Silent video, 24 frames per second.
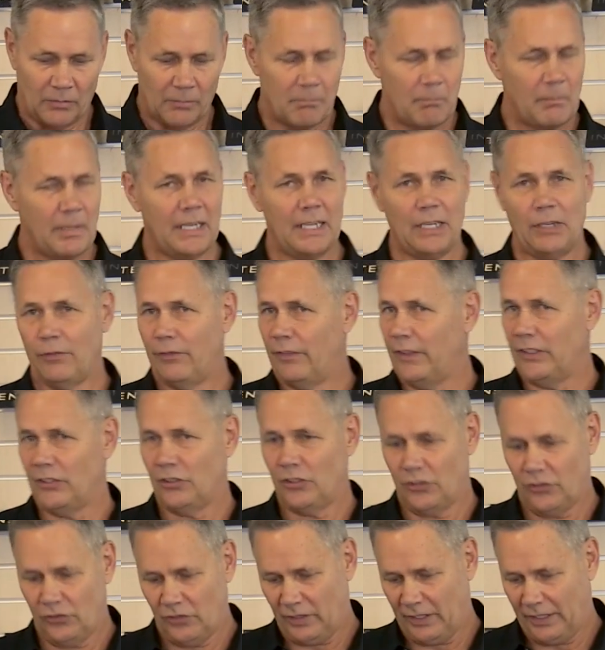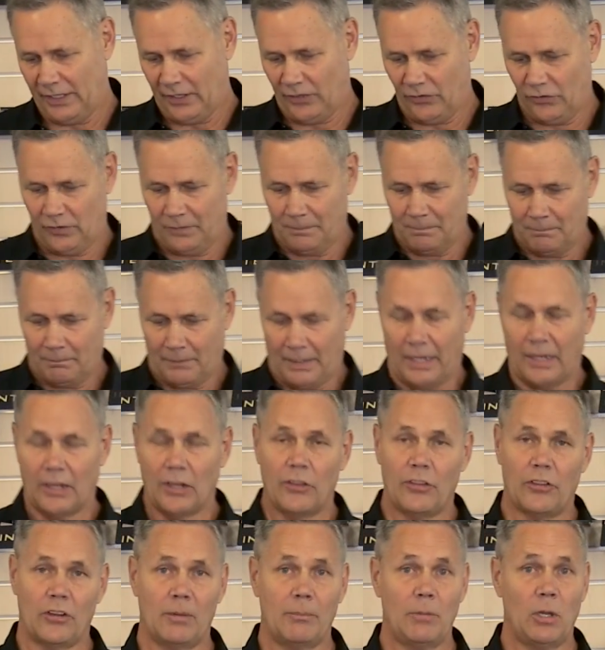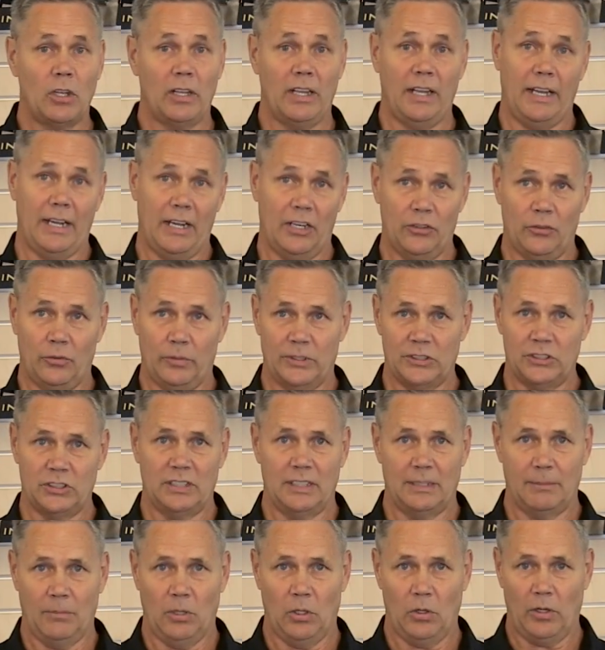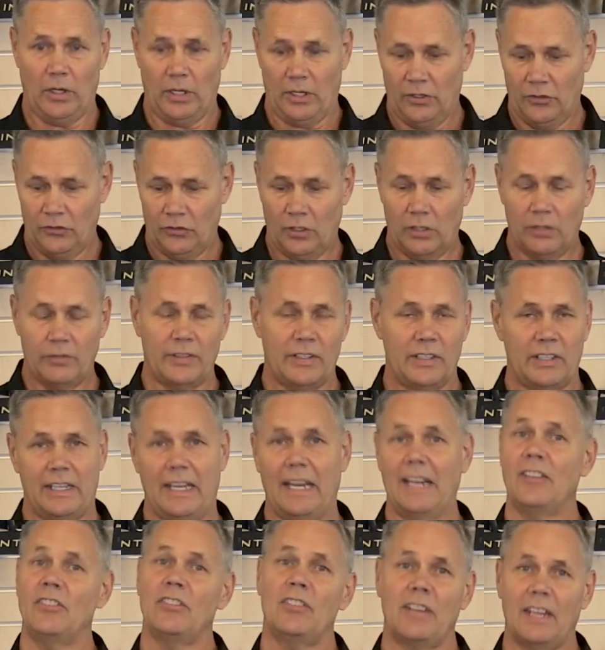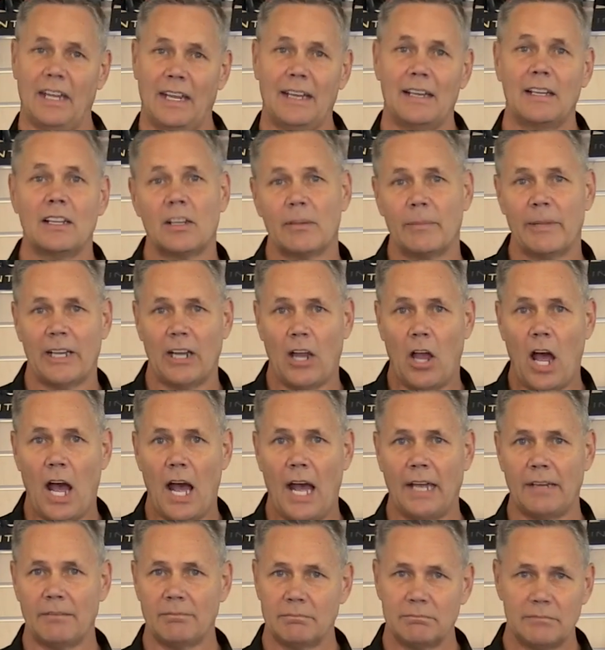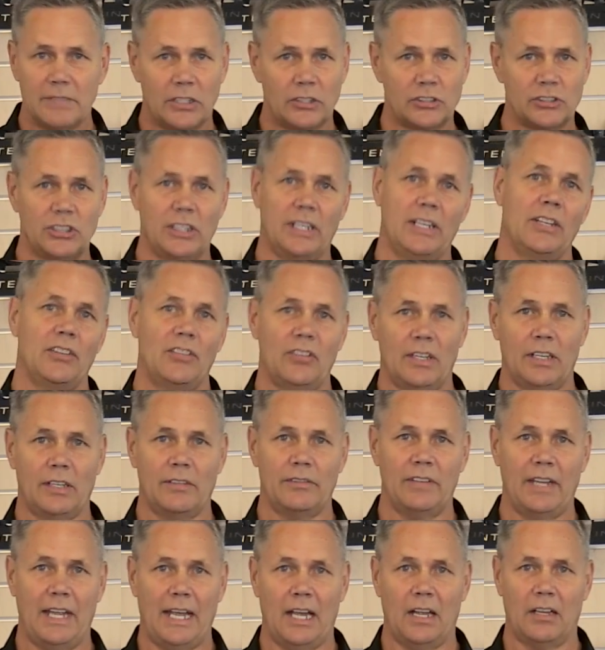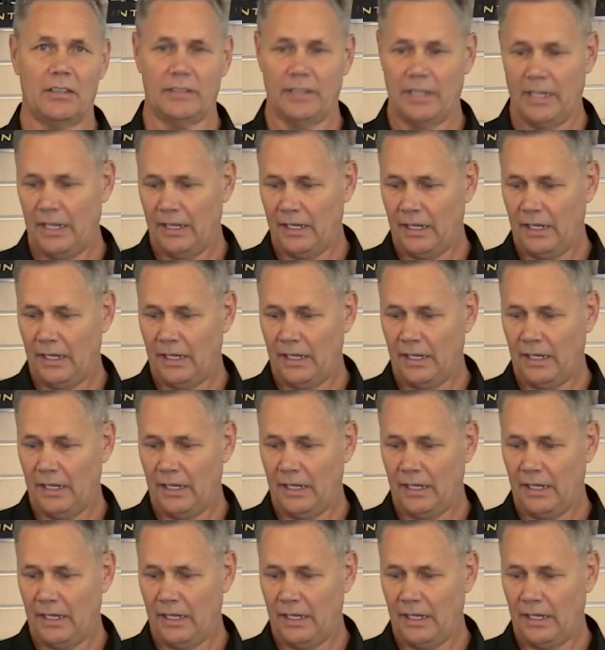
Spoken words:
Many features in this. Thermal cutout switch in the motor. So if it gets a little bit hot, it'll shut itself down.